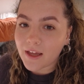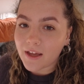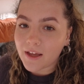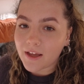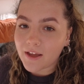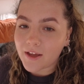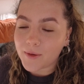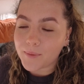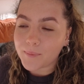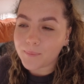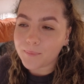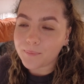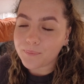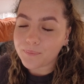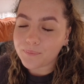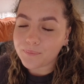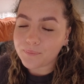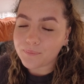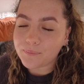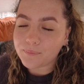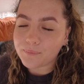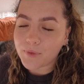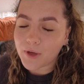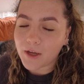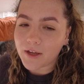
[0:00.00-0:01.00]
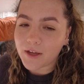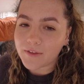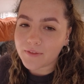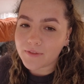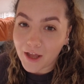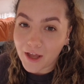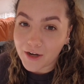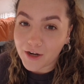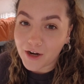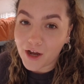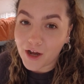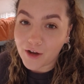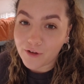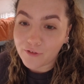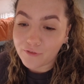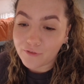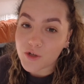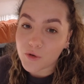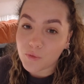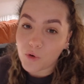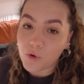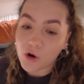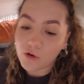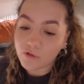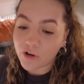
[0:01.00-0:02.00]
but enough
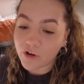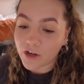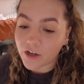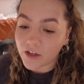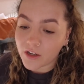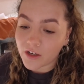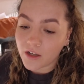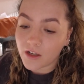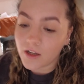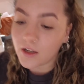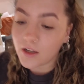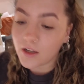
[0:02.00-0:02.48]
to warrant